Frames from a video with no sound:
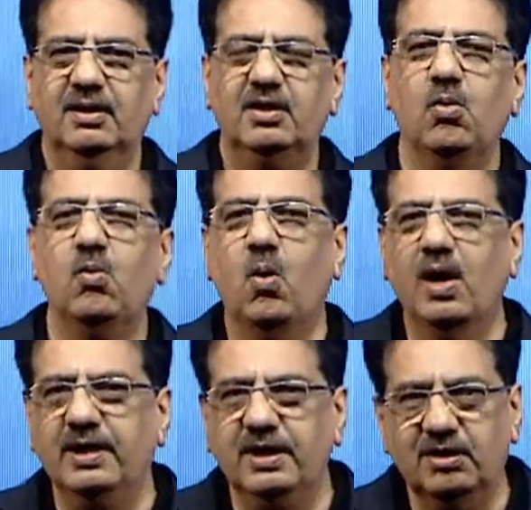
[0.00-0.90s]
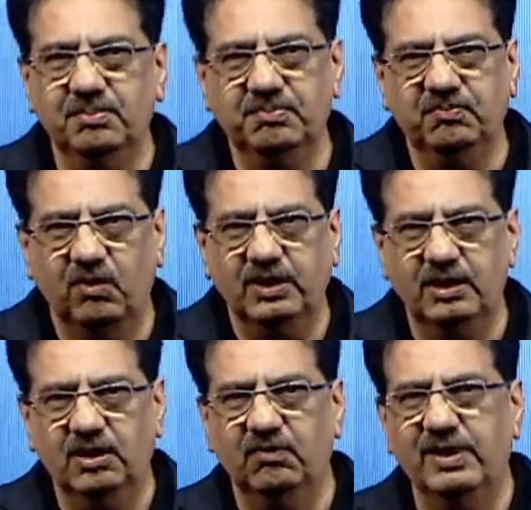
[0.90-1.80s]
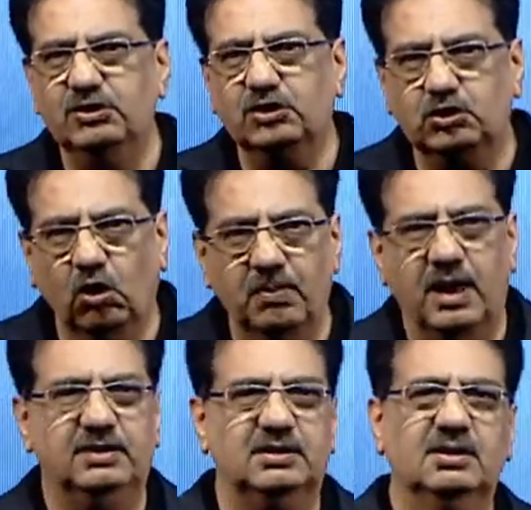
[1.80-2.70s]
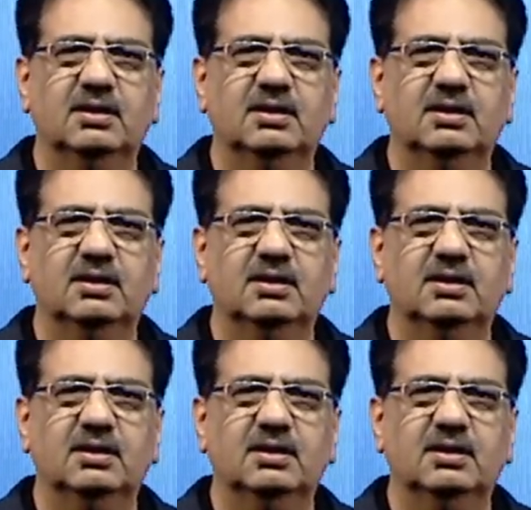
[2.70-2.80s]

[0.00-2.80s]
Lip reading: to wanting to win so much